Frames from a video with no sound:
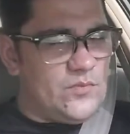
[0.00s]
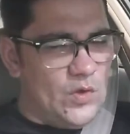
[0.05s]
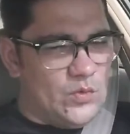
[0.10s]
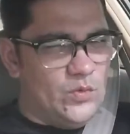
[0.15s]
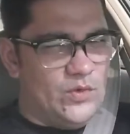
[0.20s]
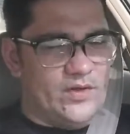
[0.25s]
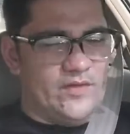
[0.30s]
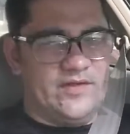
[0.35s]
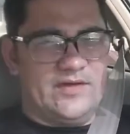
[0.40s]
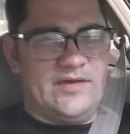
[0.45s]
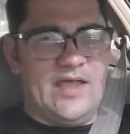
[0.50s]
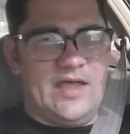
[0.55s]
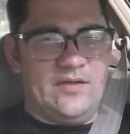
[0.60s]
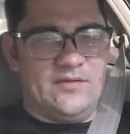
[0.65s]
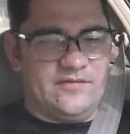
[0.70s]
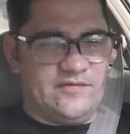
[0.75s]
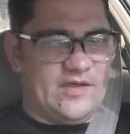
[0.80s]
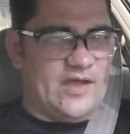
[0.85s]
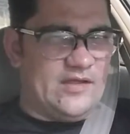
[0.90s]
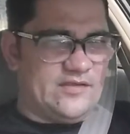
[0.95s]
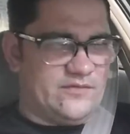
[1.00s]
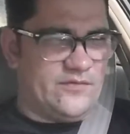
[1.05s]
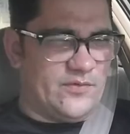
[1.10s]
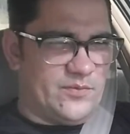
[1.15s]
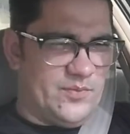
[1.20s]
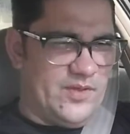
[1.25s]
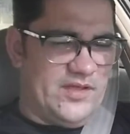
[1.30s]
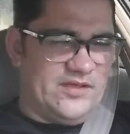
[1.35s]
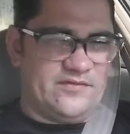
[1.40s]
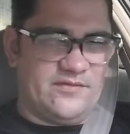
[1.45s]
downsides for
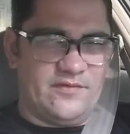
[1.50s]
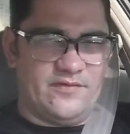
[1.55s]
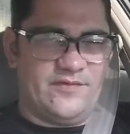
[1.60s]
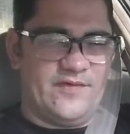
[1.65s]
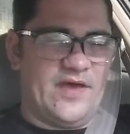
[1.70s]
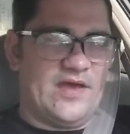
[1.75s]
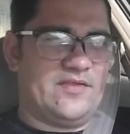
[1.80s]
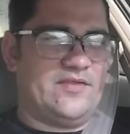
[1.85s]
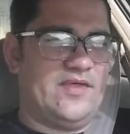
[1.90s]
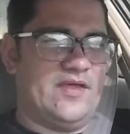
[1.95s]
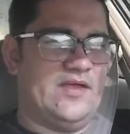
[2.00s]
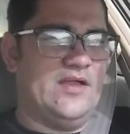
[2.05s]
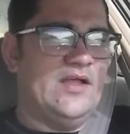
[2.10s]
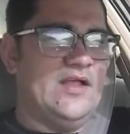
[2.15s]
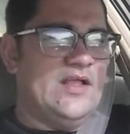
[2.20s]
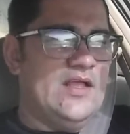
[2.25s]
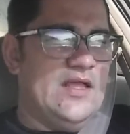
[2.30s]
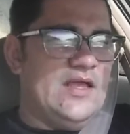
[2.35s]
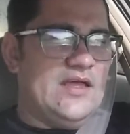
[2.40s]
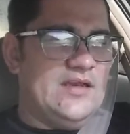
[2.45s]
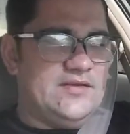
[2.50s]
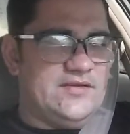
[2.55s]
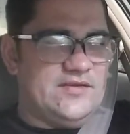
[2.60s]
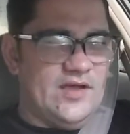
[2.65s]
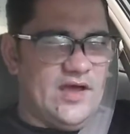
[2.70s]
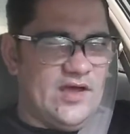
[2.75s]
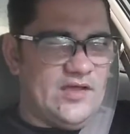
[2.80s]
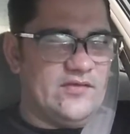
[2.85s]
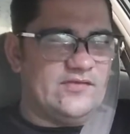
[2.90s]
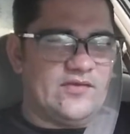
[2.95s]
me is the fact that it
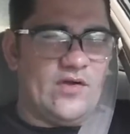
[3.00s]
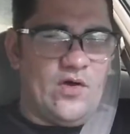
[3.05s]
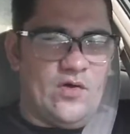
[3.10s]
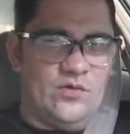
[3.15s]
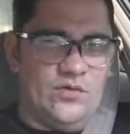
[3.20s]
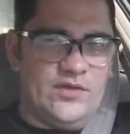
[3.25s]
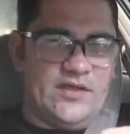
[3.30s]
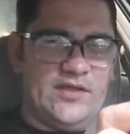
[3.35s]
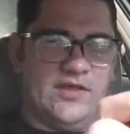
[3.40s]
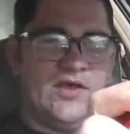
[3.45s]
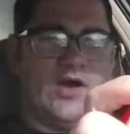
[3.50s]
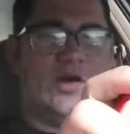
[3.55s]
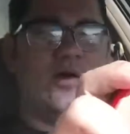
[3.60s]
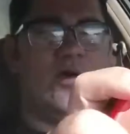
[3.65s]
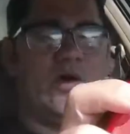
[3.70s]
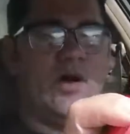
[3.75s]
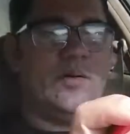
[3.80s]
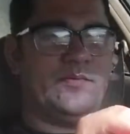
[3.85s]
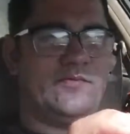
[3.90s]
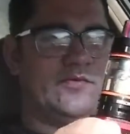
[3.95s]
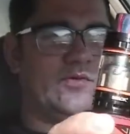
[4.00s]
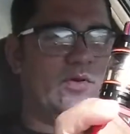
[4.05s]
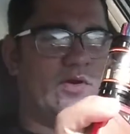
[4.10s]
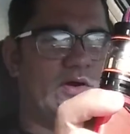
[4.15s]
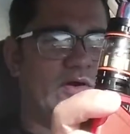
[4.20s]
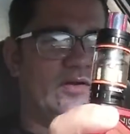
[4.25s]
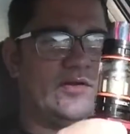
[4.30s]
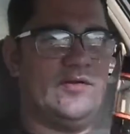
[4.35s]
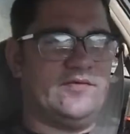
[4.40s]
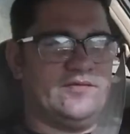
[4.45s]
does only go up to
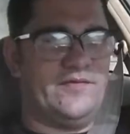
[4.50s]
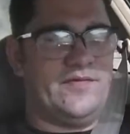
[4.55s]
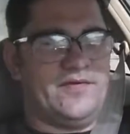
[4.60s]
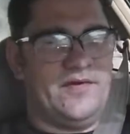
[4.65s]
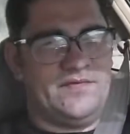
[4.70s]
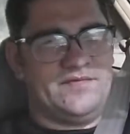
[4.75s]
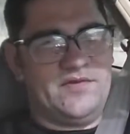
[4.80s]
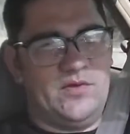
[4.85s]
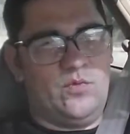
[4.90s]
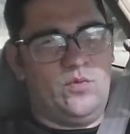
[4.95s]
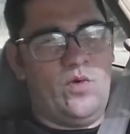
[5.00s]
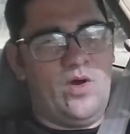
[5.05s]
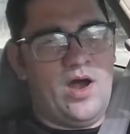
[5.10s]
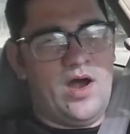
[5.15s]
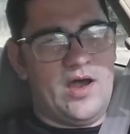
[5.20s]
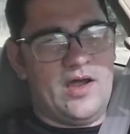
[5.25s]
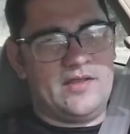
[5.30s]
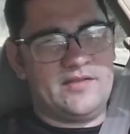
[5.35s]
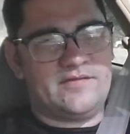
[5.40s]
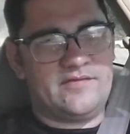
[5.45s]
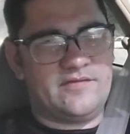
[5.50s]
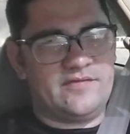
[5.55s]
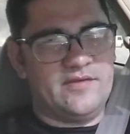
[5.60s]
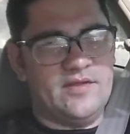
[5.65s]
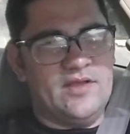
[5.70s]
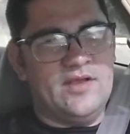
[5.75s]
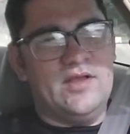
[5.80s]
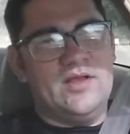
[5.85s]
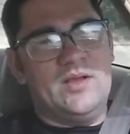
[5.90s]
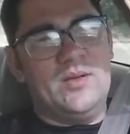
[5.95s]
150 watts,
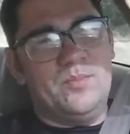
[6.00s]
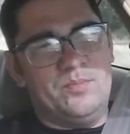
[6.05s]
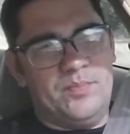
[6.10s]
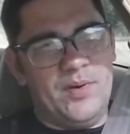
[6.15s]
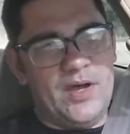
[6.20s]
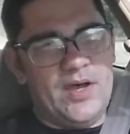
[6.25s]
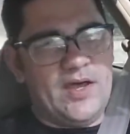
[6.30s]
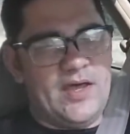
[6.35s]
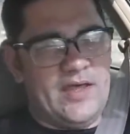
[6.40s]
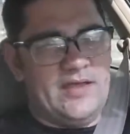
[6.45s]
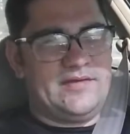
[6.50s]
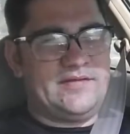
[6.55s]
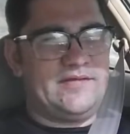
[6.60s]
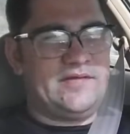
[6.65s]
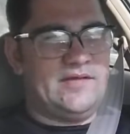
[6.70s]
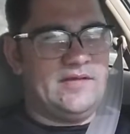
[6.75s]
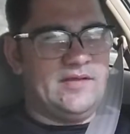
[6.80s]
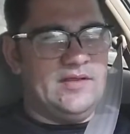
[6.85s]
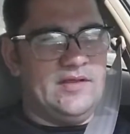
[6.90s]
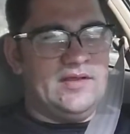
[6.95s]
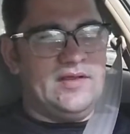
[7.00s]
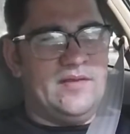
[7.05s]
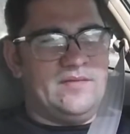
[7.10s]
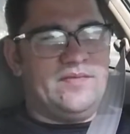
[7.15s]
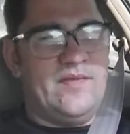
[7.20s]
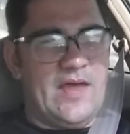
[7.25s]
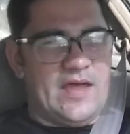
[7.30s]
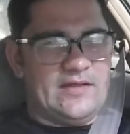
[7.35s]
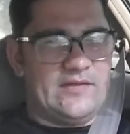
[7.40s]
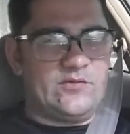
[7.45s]
but
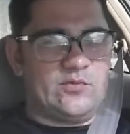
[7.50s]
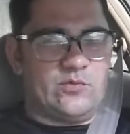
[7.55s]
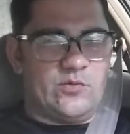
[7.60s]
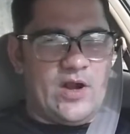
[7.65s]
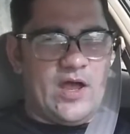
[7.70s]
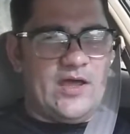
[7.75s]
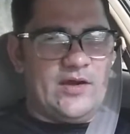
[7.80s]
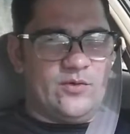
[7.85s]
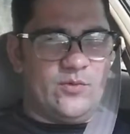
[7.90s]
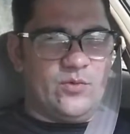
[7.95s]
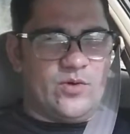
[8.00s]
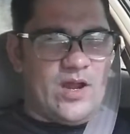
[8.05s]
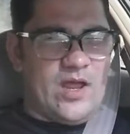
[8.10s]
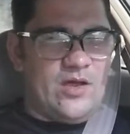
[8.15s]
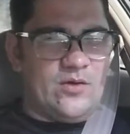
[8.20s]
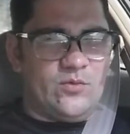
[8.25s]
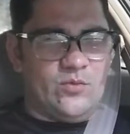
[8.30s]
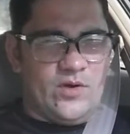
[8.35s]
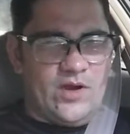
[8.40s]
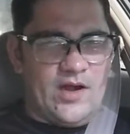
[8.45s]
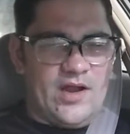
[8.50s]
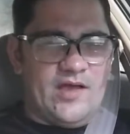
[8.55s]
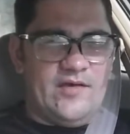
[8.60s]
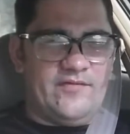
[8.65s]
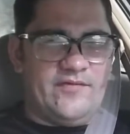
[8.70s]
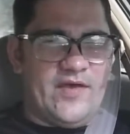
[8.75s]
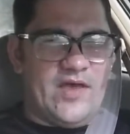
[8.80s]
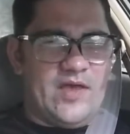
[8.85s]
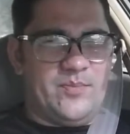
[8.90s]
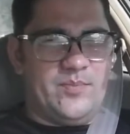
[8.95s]
that's right around where I
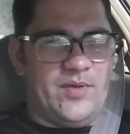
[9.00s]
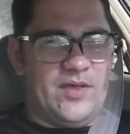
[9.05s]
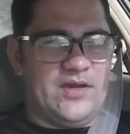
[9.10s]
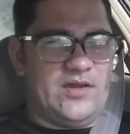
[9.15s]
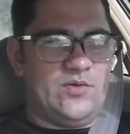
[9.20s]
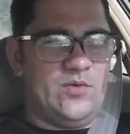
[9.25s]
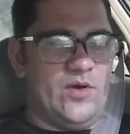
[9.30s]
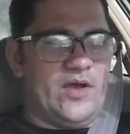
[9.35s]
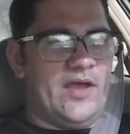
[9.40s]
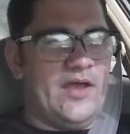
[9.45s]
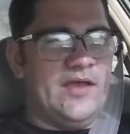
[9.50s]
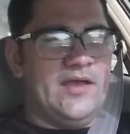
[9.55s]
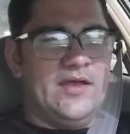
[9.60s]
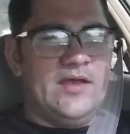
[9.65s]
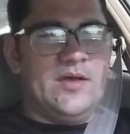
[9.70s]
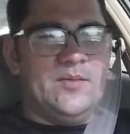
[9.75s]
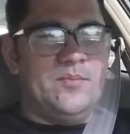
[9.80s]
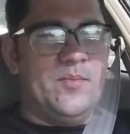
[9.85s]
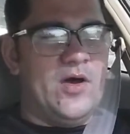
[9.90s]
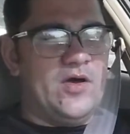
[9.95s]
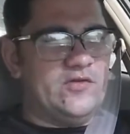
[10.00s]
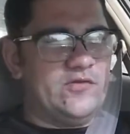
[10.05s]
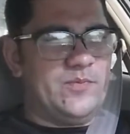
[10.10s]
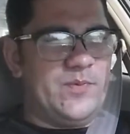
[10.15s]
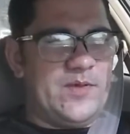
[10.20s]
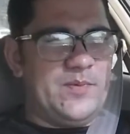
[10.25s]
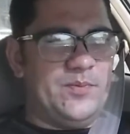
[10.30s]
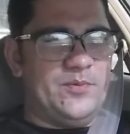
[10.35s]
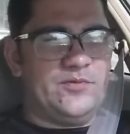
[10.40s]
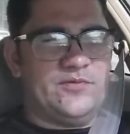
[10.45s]
vape anyway. Most
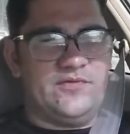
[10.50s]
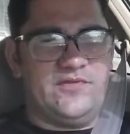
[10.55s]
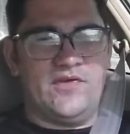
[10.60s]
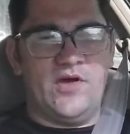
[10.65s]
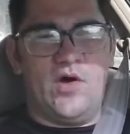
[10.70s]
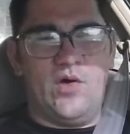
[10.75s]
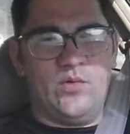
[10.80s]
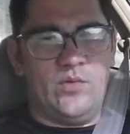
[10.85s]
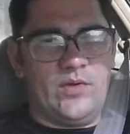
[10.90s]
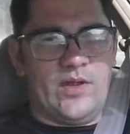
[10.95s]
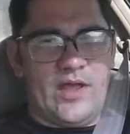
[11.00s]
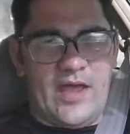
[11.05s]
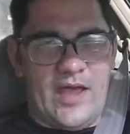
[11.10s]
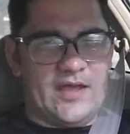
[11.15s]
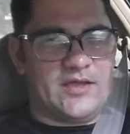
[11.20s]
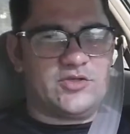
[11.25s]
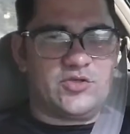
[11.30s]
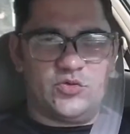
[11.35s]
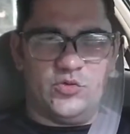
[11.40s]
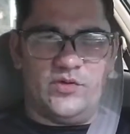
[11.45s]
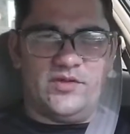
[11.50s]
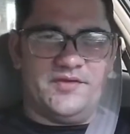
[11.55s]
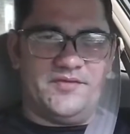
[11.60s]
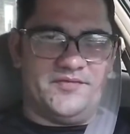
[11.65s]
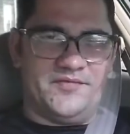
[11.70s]
people don't actually